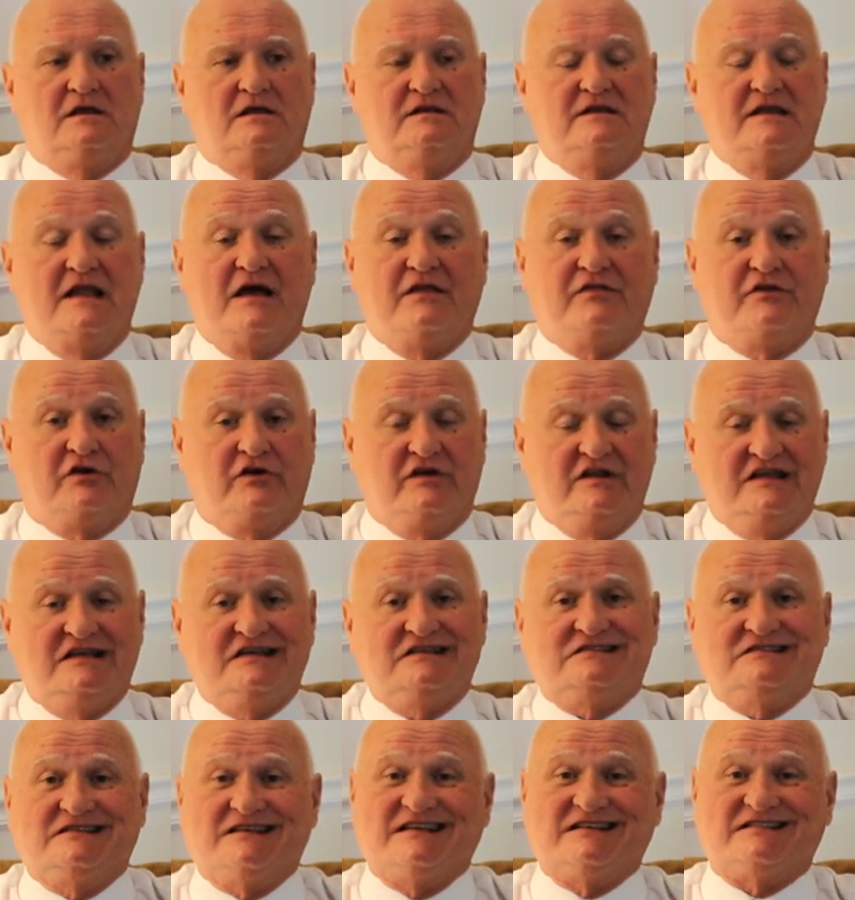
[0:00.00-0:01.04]
Now, there
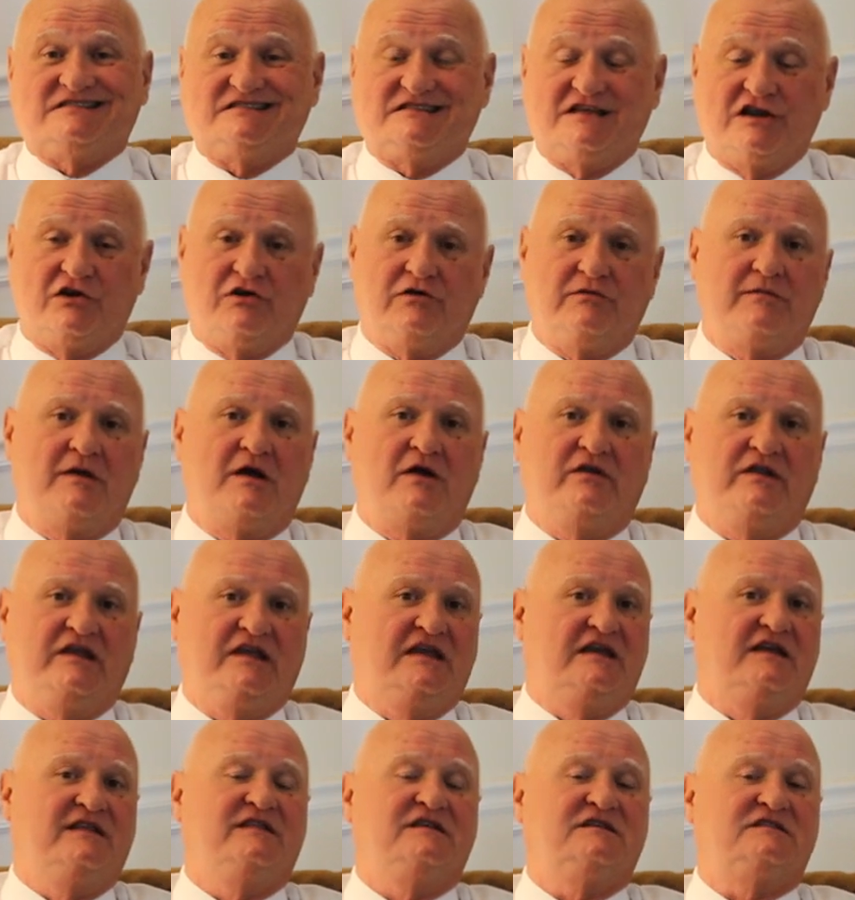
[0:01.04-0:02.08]
is a
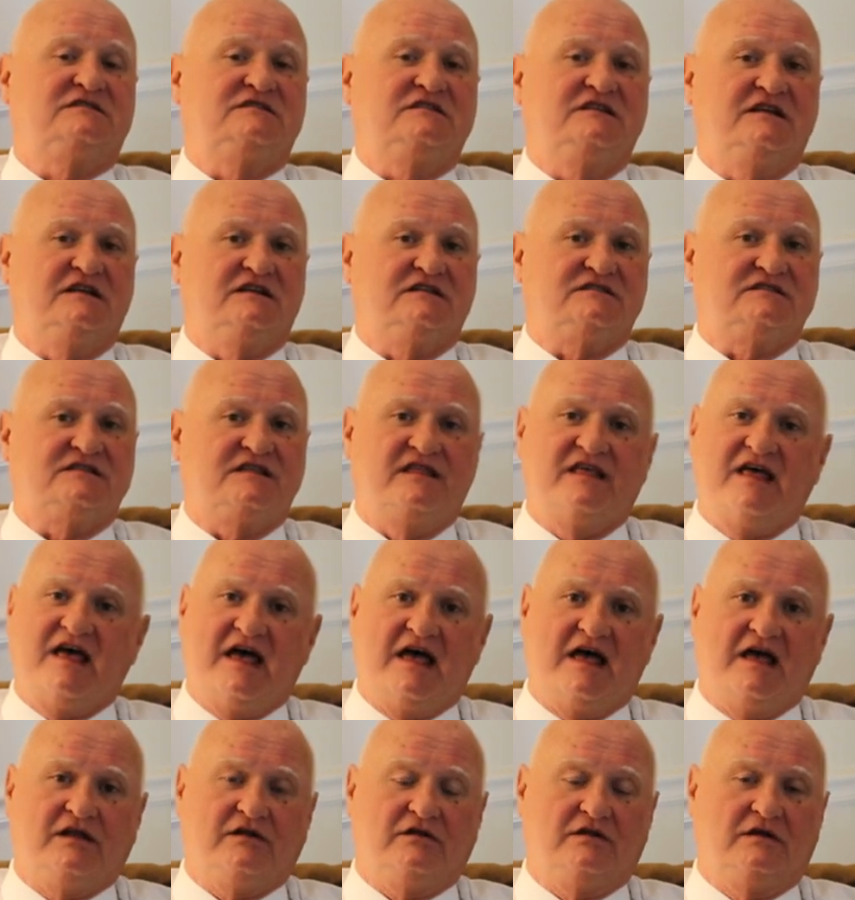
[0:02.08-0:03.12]
ceremony in the sense
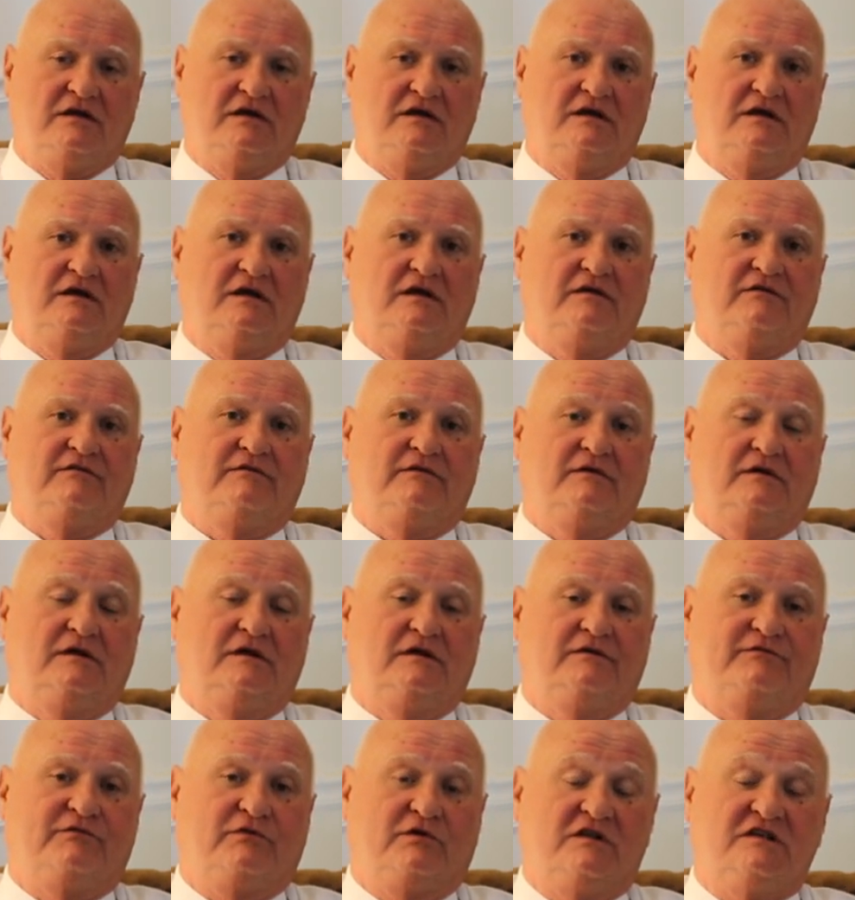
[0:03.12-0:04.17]
that,
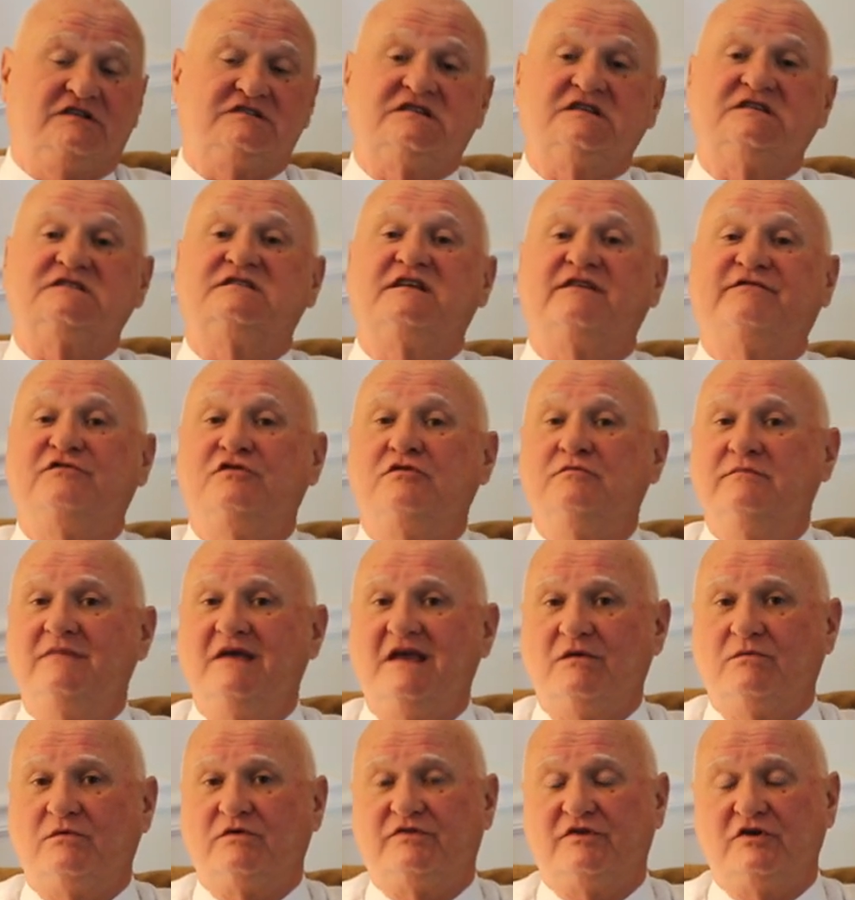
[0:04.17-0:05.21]
for instance, if you
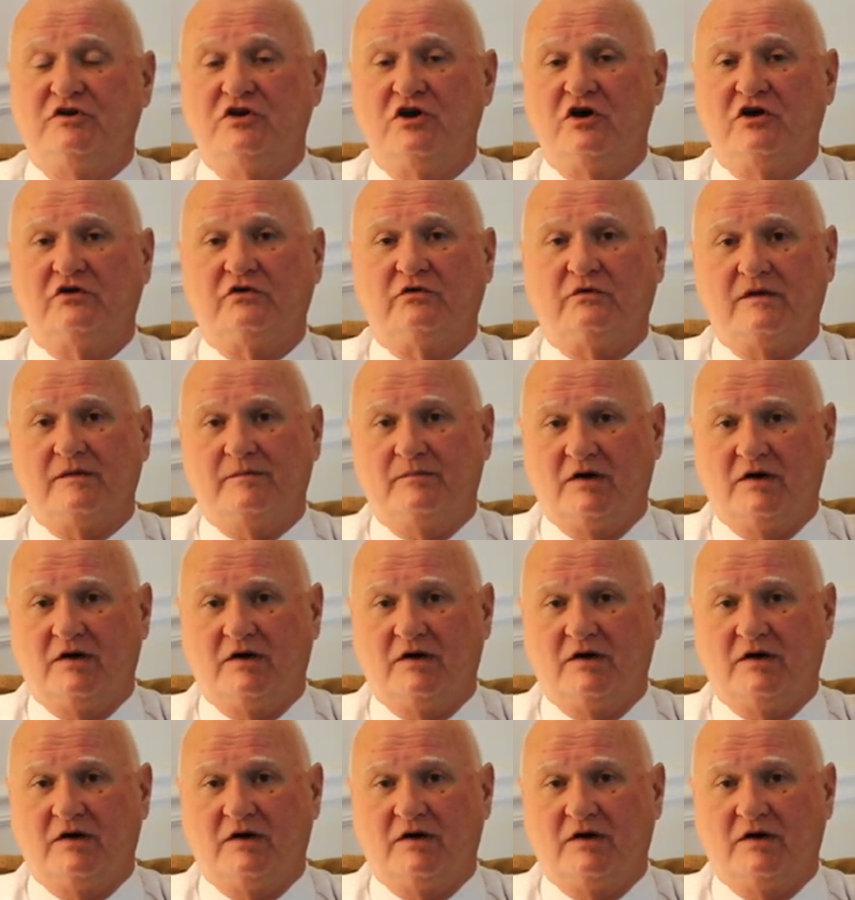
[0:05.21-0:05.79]
meet with a notary